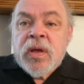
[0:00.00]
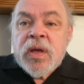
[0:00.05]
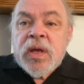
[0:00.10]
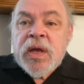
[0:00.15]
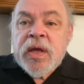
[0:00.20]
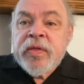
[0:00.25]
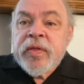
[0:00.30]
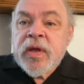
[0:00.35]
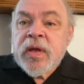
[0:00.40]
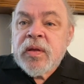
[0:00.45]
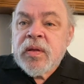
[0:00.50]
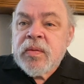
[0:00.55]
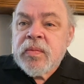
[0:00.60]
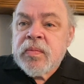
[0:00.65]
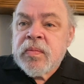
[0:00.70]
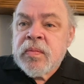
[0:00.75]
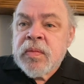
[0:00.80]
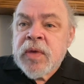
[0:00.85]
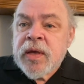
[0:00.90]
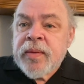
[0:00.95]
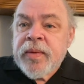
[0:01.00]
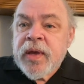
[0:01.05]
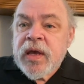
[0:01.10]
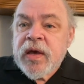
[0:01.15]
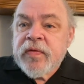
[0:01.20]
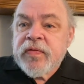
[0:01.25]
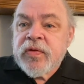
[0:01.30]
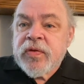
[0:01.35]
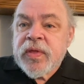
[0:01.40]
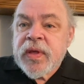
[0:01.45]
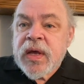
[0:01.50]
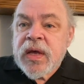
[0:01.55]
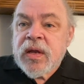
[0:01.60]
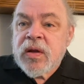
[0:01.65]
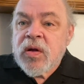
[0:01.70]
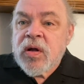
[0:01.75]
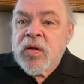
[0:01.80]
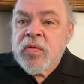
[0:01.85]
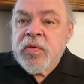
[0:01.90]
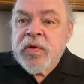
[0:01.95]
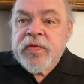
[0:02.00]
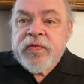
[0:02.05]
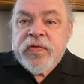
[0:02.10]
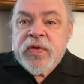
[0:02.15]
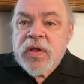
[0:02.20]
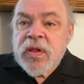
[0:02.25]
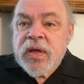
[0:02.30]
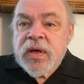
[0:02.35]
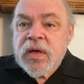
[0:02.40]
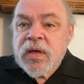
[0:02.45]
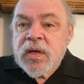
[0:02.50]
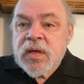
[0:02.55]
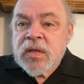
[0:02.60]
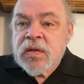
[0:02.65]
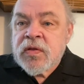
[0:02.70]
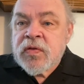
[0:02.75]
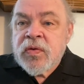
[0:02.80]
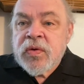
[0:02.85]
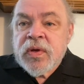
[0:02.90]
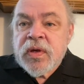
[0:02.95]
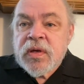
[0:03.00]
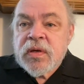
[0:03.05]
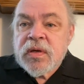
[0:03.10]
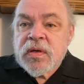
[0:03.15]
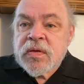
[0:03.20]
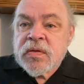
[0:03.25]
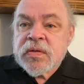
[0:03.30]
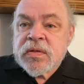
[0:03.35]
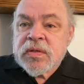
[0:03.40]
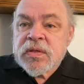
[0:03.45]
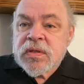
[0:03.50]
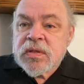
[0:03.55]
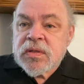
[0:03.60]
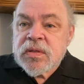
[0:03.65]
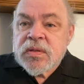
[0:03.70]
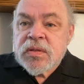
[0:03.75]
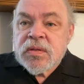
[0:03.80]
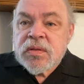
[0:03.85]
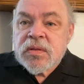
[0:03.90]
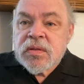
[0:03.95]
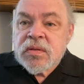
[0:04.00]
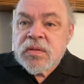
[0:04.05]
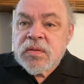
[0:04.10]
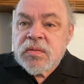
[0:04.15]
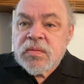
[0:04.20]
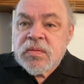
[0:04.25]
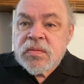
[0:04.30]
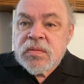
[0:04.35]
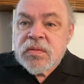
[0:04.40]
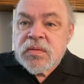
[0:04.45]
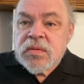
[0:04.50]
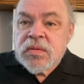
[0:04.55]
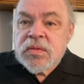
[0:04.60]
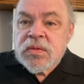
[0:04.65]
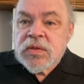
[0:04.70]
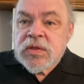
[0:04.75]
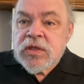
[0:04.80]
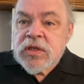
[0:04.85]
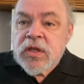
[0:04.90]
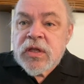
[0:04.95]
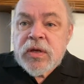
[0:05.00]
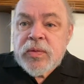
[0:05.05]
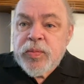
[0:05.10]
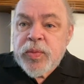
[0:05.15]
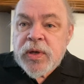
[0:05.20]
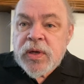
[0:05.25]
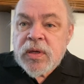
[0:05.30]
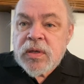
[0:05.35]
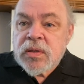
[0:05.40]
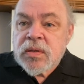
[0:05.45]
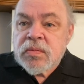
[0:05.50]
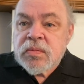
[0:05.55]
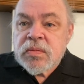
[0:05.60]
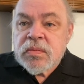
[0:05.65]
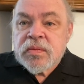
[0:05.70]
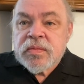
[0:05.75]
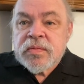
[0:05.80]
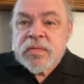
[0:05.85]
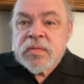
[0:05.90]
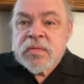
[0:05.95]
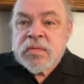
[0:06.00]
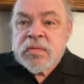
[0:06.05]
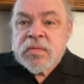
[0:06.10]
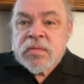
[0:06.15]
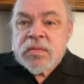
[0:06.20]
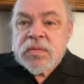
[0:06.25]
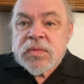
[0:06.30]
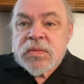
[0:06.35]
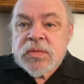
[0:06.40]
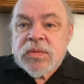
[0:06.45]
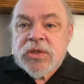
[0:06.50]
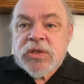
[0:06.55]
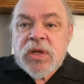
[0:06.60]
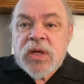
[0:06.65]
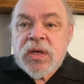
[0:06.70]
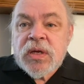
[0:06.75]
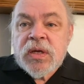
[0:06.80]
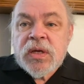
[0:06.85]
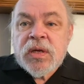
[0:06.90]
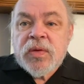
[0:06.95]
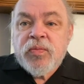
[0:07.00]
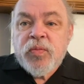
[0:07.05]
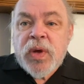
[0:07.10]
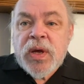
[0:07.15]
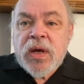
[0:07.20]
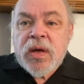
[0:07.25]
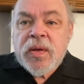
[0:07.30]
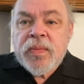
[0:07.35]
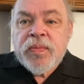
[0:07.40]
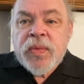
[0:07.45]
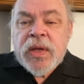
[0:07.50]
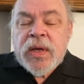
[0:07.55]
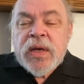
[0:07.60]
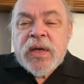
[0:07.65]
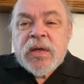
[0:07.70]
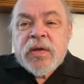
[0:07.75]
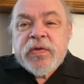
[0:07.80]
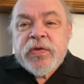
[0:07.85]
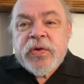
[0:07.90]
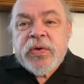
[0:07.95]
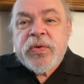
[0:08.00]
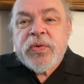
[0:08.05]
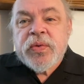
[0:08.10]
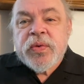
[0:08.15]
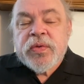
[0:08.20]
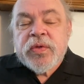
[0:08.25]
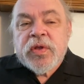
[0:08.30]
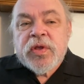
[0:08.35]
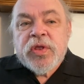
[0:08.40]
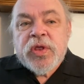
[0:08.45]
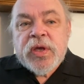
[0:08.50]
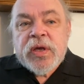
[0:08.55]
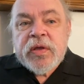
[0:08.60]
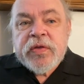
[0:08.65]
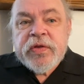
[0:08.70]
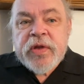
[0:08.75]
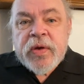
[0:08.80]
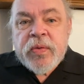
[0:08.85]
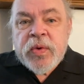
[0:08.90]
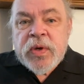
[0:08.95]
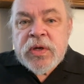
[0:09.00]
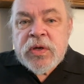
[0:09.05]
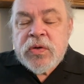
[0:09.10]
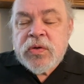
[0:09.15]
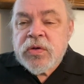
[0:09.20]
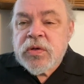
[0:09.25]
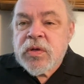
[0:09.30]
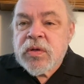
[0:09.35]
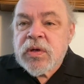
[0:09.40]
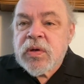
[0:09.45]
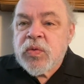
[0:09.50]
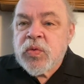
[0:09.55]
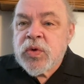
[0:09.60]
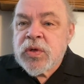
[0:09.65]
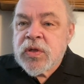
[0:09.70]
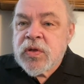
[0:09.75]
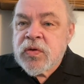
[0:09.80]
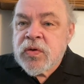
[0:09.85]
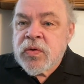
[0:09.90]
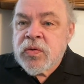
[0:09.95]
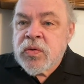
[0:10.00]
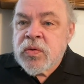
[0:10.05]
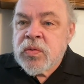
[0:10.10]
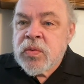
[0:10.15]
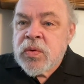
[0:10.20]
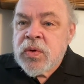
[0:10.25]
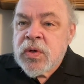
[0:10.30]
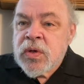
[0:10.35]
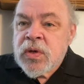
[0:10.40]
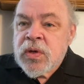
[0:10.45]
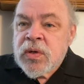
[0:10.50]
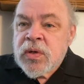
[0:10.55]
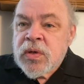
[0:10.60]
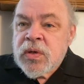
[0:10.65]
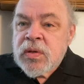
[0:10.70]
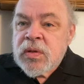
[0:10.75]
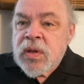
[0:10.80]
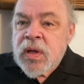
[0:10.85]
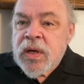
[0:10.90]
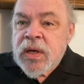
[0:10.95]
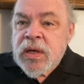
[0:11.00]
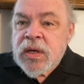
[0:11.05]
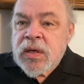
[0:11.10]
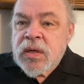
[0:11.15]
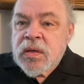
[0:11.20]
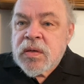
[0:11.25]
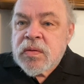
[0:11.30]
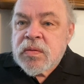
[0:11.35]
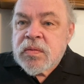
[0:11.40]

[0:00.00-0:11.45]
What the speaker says: And then maybe after that, all we feel like doing is sleeping, staying in bed. So the things that we usually would do, like